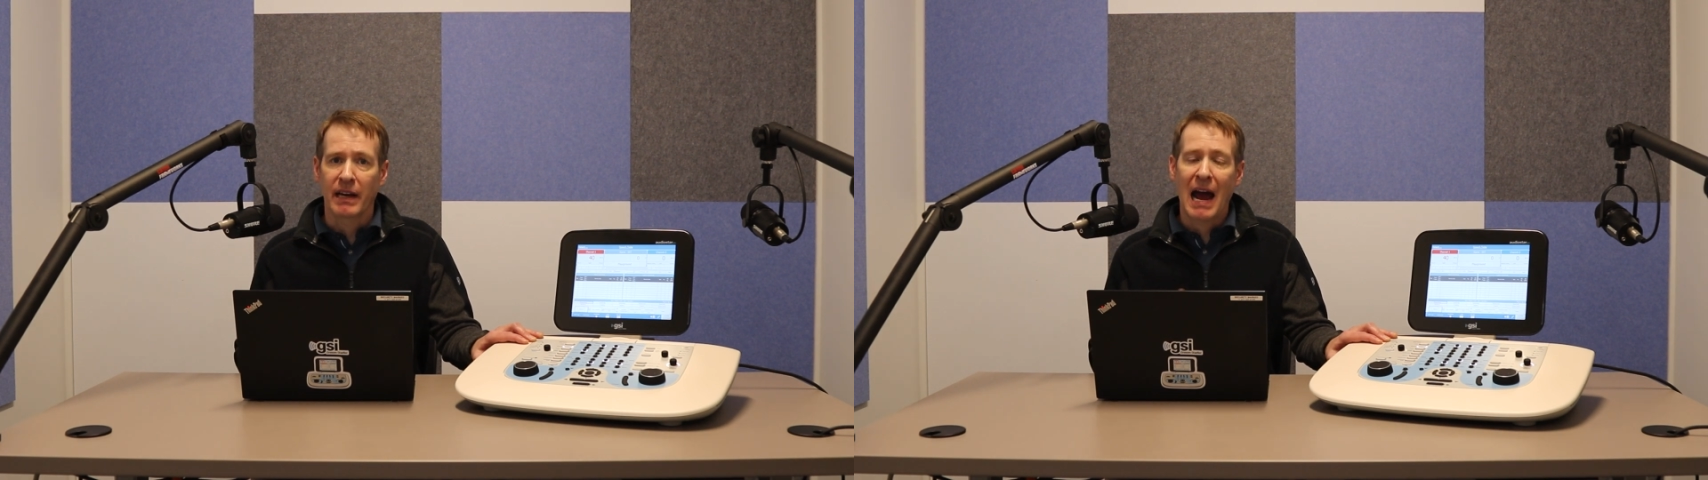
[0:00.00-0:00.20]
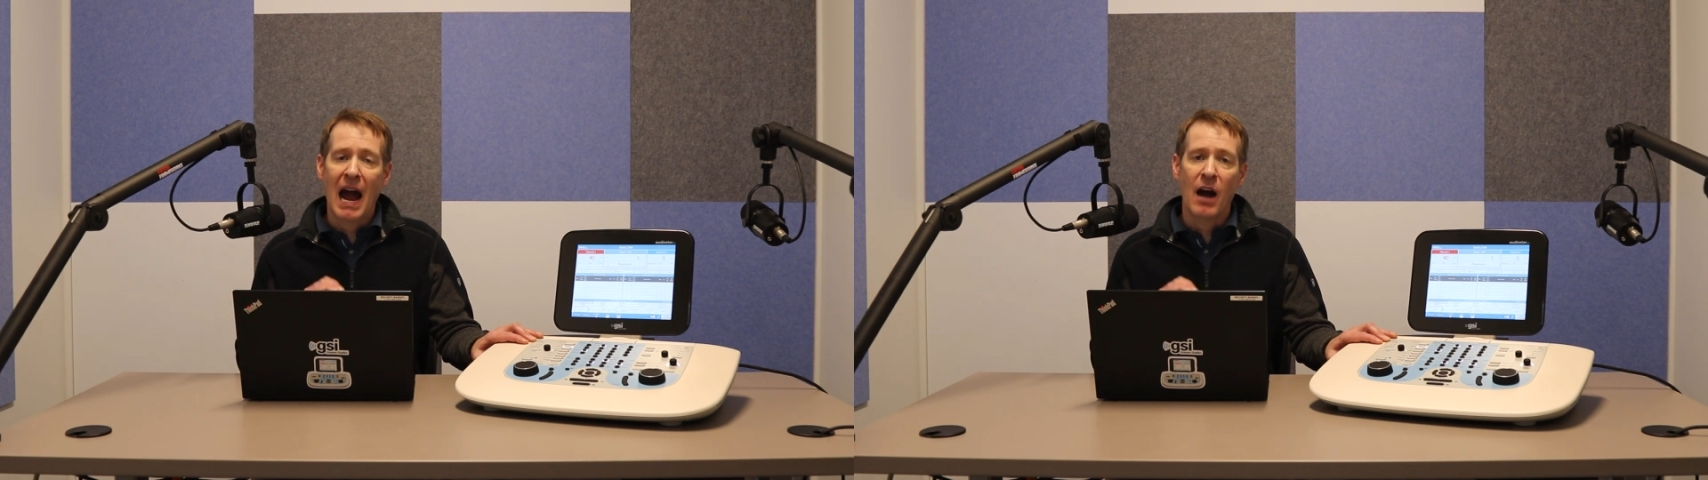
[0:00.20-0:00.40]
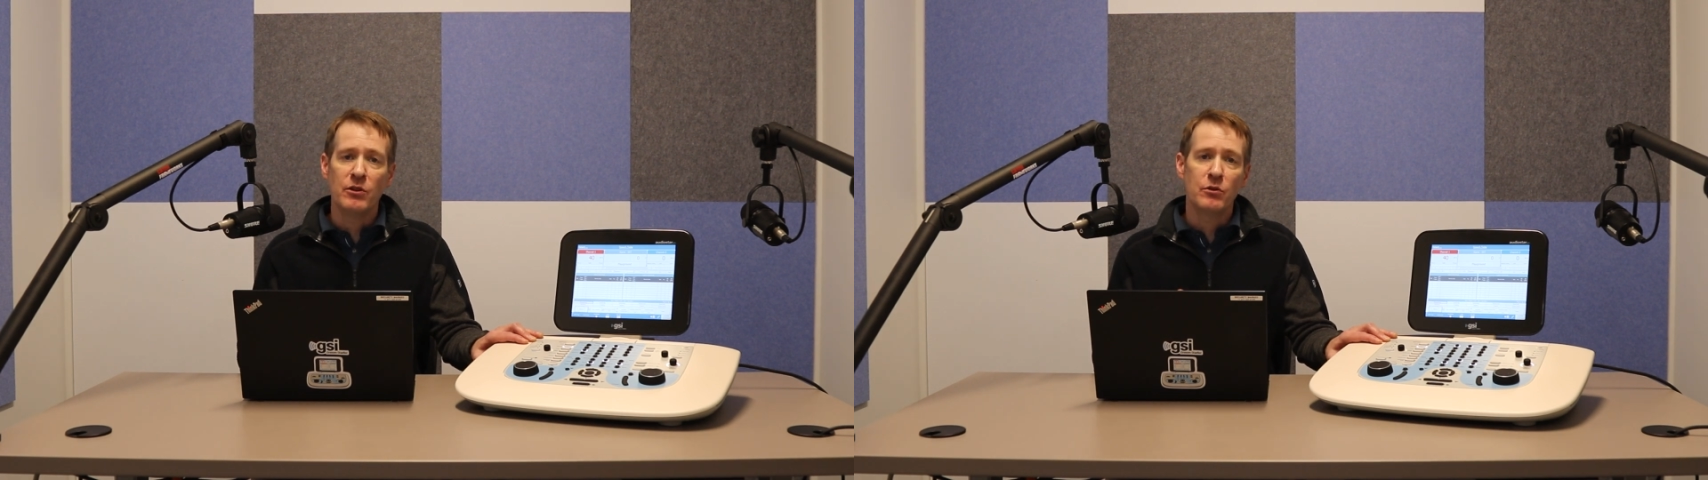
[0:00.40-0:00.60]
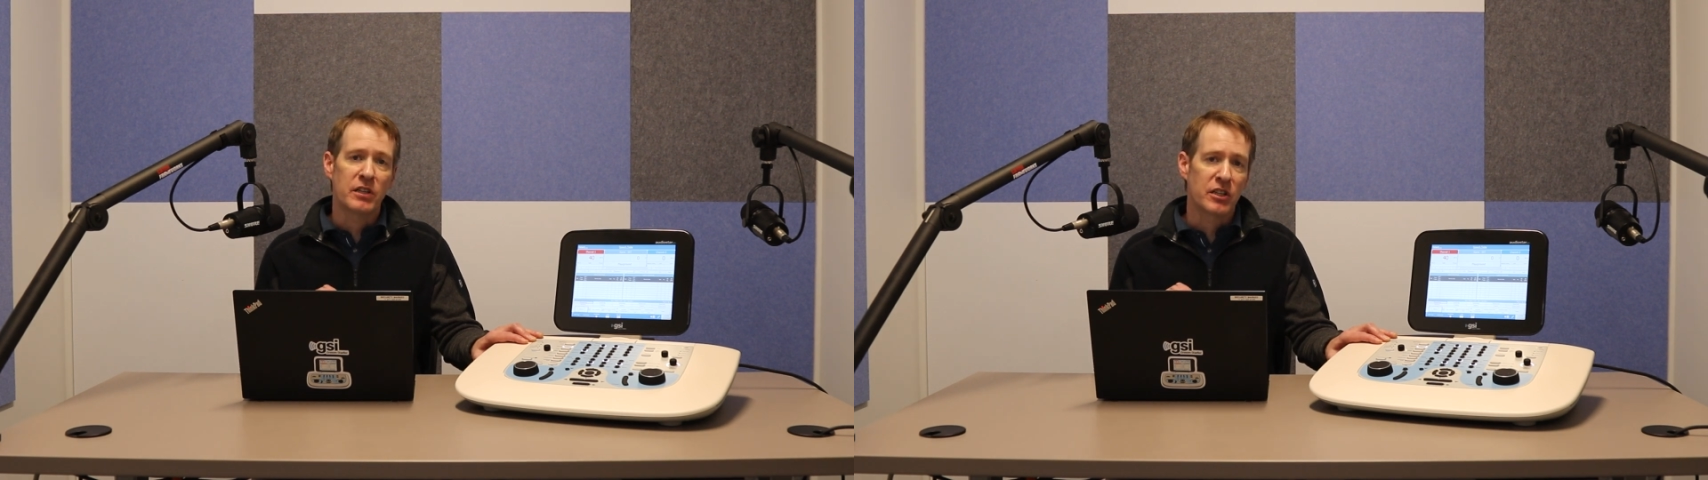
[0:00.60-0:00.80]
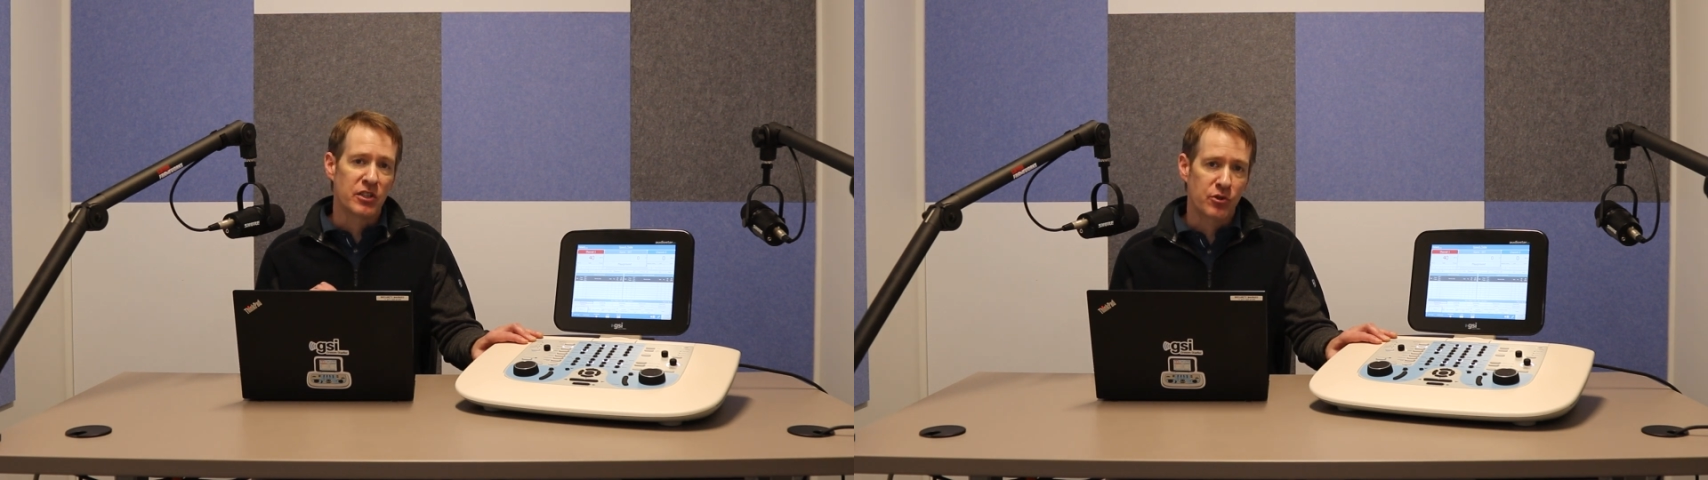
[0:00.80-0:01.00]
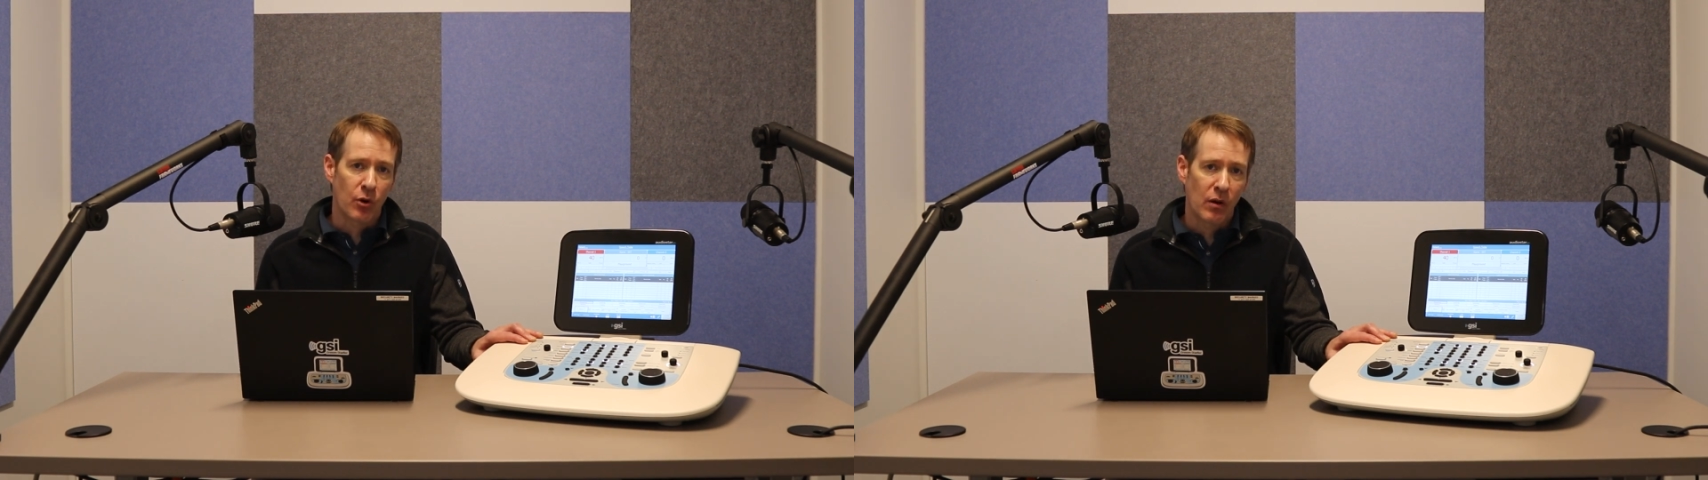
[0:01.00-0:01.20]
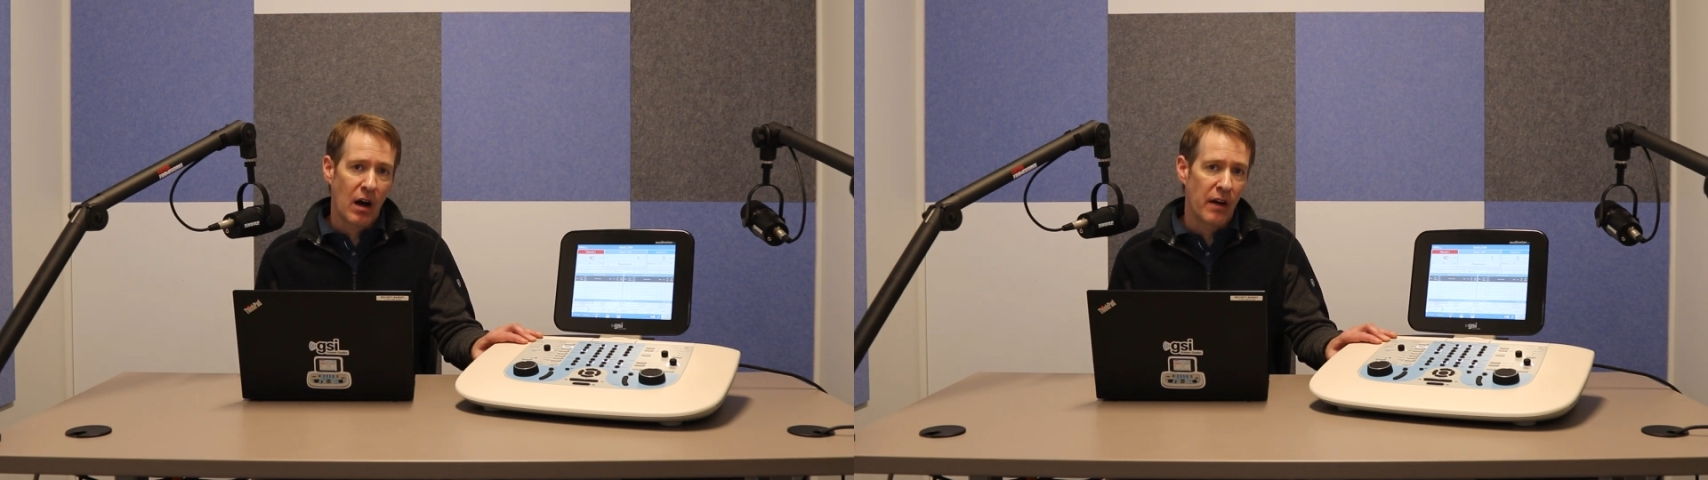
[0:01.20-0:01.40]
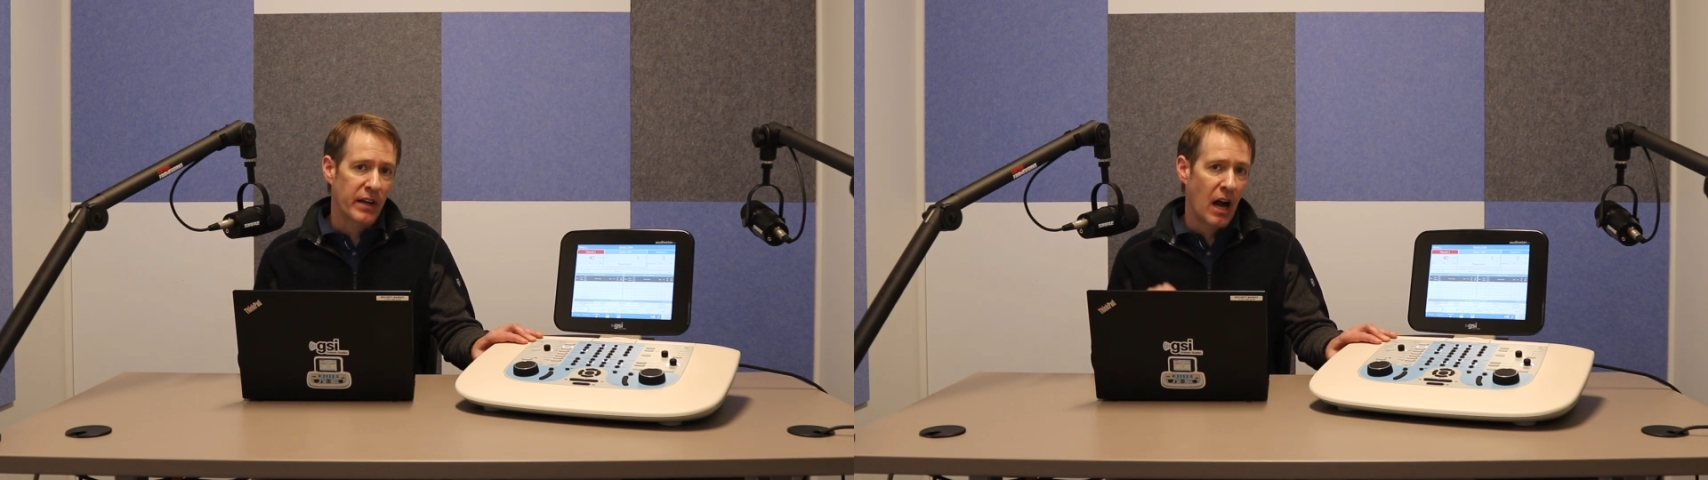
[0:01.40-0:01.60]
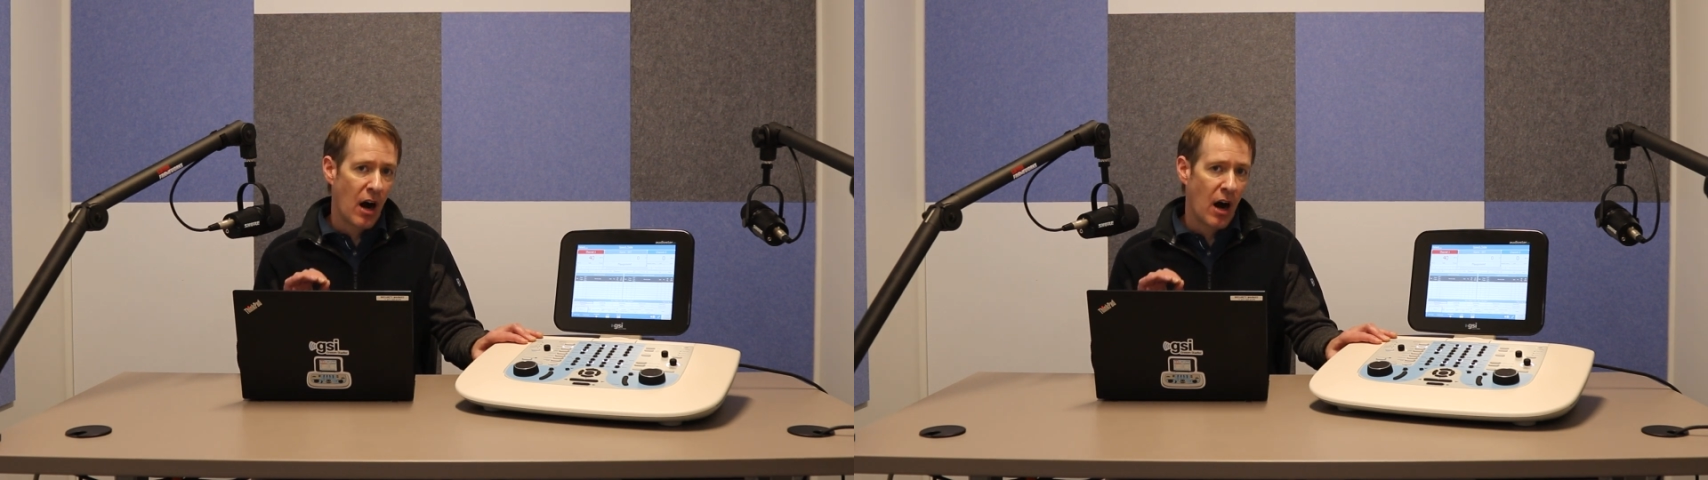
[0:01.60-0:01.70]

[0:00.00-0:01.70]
on how you can control how the